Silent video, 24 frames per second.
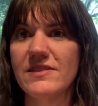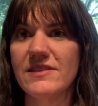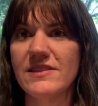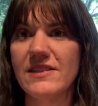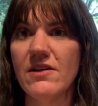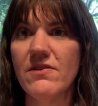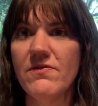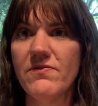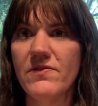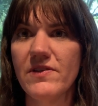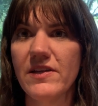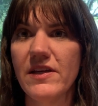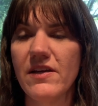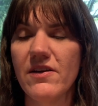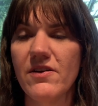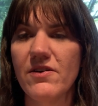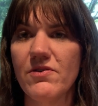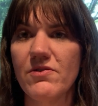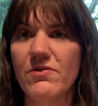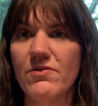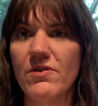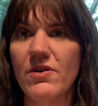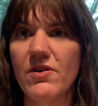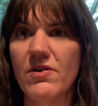
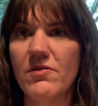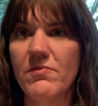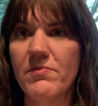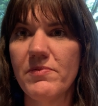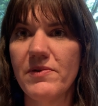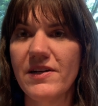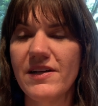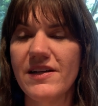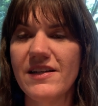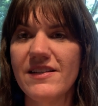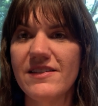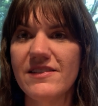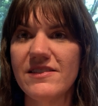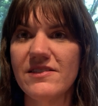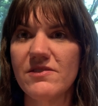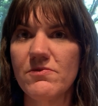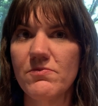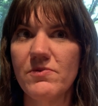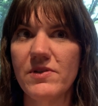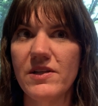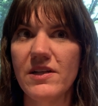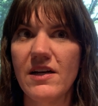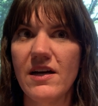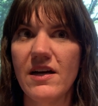self-care grow,
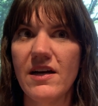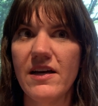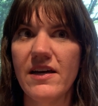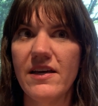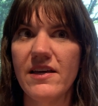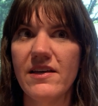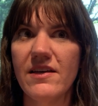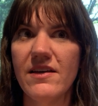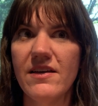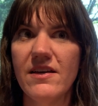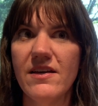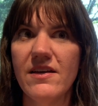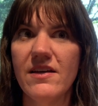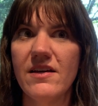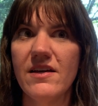because when I